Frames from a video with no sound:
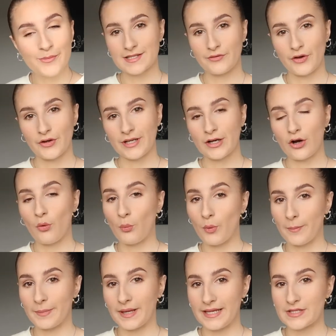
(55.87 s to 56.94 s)
As I've only got
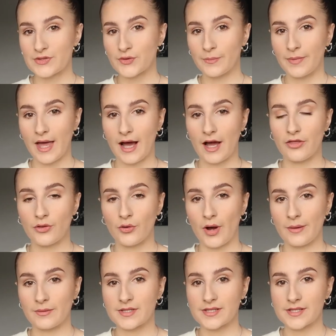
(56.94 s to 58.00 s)
one piece from there, I thought
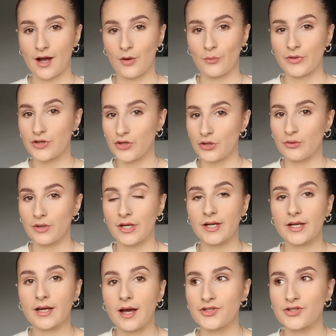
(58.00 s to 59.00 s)
I would start with New Look.